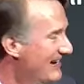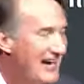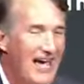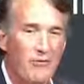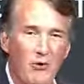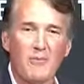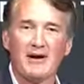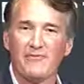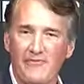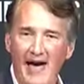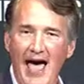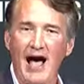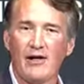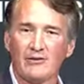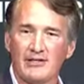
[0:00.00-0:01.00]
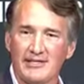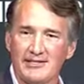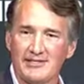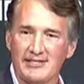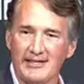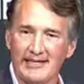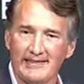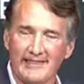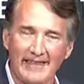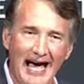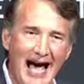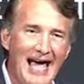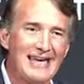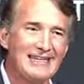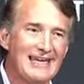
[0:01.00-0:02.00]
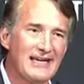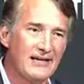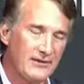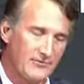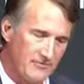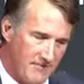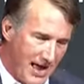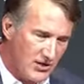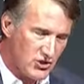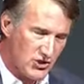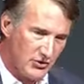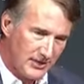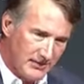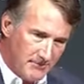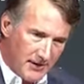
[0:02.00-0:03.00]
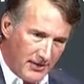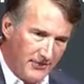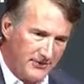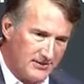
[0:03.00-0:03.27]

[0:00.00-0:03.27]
And what we found is that the idea of measuring month